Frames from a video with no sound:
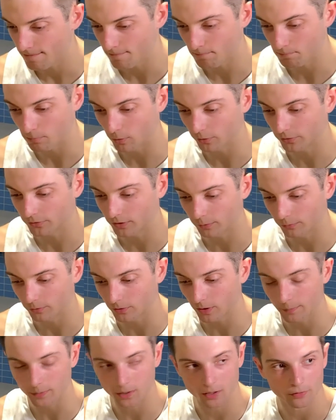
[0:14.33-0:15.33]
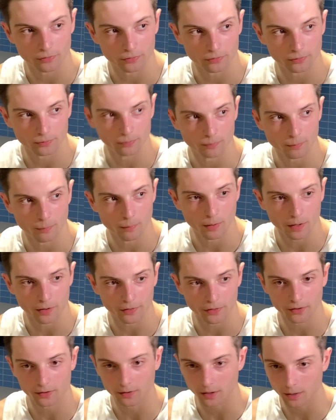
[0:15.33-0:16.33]
Both teams coming off.
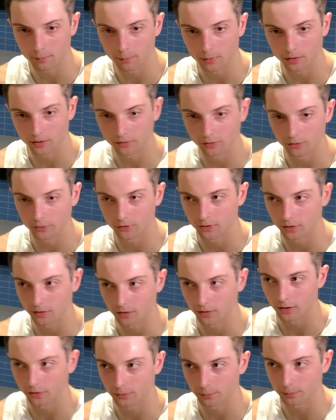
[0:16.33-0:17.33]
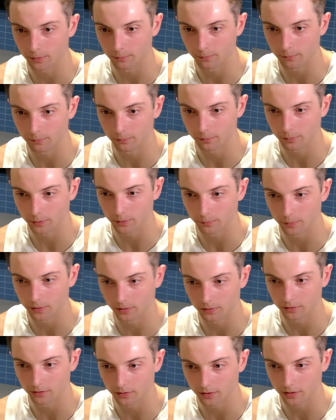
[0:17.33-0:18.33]
I believe Virginia lost pretty big
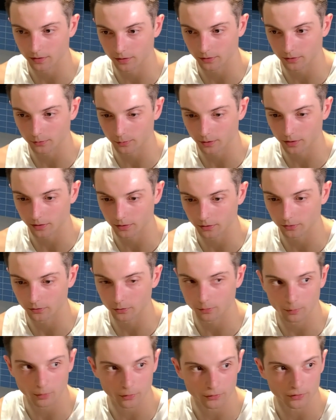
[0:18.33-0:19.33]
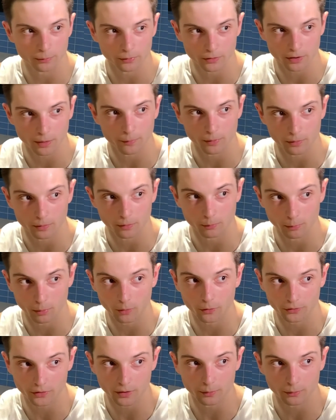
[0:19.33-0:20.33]
tonight. That's what I heard. So both teams coming.
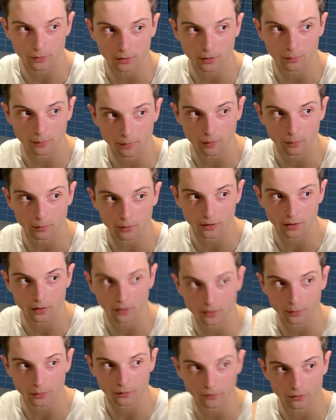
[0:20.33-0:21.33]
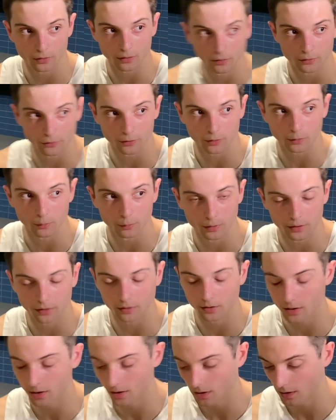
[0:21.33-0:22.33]
Both teams are going to be really hungry for a win,
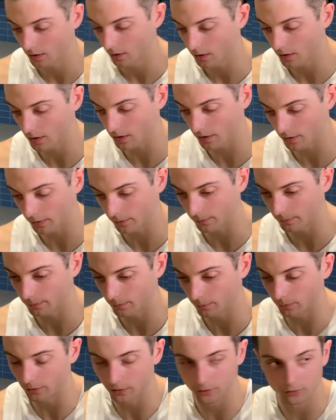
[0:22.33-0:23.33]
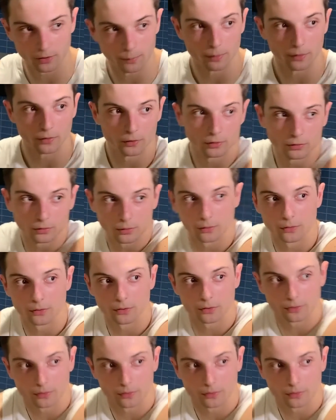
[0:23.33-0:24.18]
a chip on their shoulders.